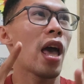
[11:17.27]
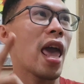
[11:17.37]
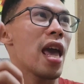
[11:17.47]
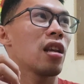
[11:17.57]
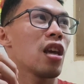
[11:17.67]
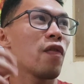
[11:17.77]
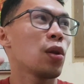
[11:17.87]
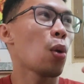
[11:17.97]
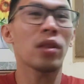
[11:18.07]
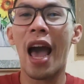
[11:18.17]
and if
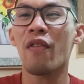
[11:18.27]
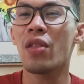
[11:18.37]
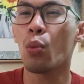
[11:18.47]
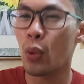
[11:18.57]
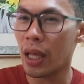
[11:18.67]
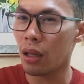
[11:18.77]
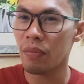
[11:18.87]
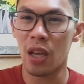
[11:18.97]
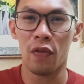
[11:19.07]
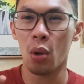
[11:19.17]
you don't have the will,
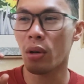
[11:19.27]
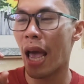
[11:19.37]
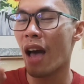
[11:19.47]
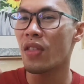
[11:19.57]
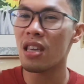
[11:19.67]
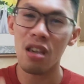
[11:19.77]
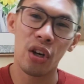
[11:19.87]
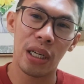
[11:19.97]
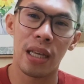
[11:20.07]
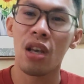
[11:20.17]
if you don't have the
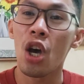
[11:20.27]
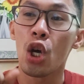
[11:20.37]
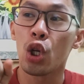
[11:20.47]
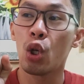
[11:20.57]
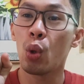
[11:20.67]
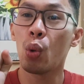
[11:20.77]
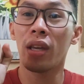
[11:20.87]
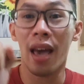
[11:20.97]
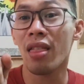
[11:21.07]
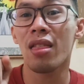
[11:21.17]
eagerness to
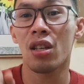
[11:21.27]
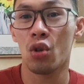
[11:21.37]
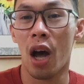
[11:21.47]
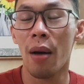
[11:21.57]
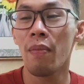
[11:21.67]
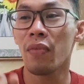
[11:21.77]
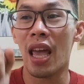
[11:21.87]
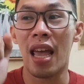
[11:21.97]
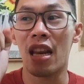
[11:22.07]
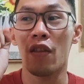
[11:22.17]
get the job,
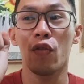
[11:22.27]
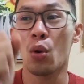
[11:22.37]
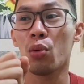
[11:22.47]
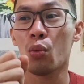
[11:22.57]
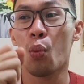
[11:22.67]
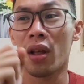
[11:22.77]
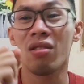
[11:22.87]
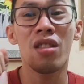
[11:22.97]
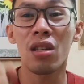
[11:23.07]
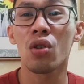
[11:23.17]
and if you don't want
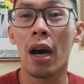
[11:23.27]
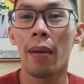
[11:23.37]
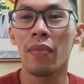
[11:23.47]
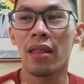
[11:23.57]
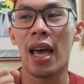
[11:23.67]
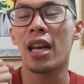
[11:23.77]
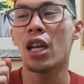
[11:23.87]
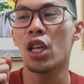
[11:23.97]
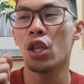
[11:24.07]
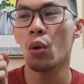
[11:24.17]
the job,
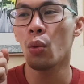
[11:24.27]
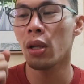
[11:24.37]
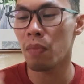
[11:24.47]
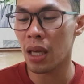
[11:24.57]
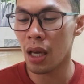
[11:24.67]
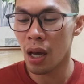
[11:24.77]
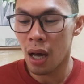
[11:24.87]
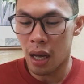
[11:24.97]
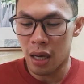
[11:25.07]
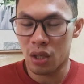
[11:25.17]
then you will be
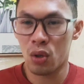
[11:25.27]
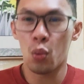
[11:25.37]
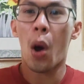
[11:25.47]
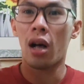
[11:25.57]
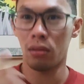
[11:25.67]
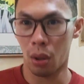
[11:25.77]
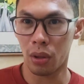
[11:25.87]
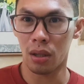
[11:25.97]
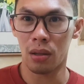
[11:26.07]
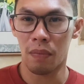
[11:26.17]

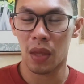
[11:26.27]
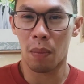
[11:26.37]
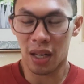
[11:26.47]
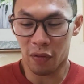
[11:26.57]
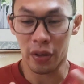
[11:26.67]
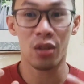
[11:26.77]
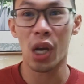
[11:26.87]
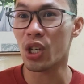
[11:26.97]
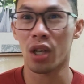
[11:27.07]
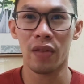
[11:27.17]
swallowed by the
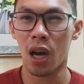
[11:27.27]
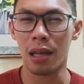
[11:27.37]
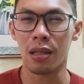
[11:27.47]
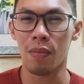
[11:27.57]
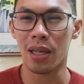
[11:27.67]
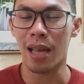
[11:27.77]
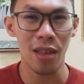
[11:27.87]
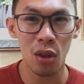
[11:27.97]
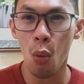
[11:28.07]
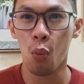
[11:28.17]
frustration of the customers, and
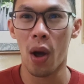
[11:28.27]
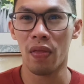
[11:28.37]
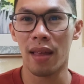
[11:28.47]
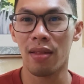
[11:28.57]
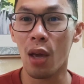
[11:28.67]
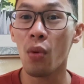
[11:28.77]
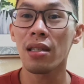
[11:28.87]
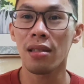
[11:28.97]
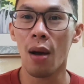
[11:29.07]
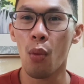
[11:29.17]
they don't want that. They want
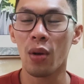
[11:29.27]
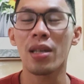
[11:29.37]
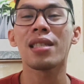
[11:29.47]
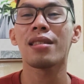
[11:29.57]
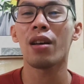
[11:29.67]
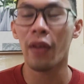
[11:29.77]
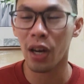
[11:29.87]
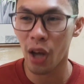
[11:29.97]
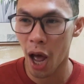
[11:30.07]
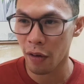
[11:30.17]
someone who is still
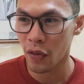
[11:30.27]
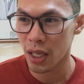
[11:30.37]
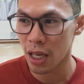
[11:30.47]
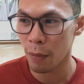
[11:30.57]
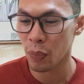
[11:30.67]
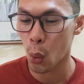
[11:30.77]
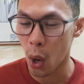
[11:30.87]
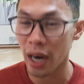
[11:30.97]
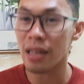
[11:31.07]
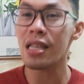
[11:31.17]
very confident, who
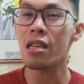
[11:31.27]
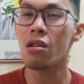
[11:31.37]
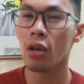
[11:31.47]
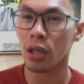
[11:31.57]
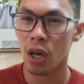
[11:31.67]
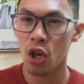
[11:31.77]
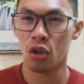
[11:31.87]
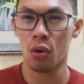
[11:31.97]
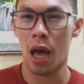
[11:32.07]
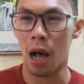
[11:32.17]
are eager
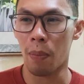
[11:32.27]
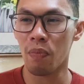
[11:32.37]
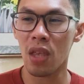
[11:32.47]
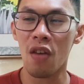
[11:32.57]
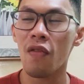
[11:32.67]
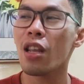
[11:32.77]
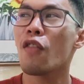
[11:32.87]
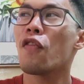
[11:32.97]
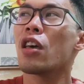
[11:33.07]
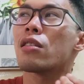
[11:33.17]
to help, even
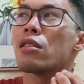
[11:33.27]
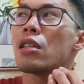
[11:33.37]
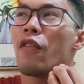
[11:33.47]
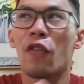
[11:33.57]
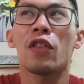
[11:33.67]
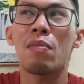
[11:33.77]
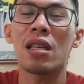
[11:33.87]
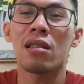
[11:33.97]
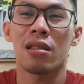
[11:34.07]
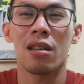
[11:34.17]
if it
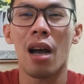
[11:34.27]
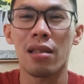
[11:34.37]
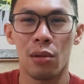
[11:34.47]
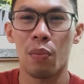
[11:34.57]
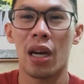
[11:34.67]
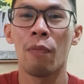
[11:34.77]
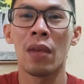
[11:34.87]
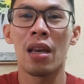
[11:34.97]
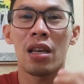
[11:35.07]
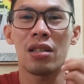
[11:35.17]
means that the customer
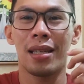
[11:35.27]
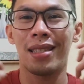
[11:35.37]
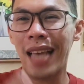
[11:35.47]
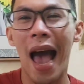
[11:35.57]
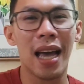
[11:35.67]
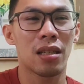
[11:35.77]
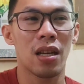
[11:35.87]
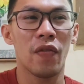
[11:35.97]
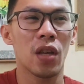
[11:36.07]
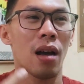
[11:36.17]
is sad,
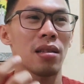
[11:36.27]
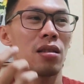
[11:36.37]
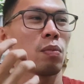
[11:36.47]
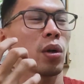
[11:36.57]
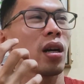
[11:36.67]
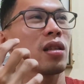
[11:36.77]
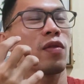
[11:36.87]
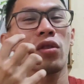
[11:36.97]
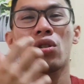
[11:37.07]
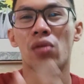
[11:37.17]
if the customer is
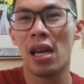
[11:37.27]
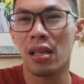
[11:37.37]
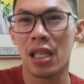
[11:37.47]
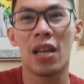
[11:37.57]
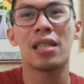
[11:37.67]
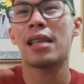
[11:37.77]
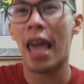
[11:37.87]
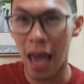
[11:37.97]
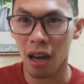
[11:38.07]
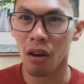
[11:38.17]
frustrated, is
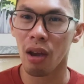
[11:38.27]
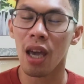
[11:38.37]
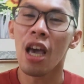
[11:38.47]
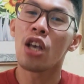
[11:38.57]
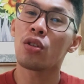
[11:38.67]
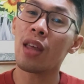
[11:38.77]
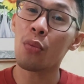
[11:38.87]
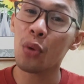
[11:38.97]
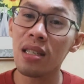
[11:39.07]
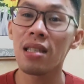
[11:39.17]
angry. So they
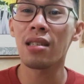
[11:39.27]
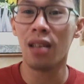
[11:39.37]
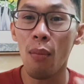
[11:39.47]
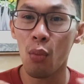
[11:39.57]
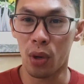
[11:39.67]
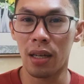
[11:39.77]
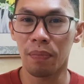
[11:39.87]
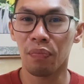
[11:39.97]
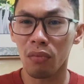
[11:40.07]
want someone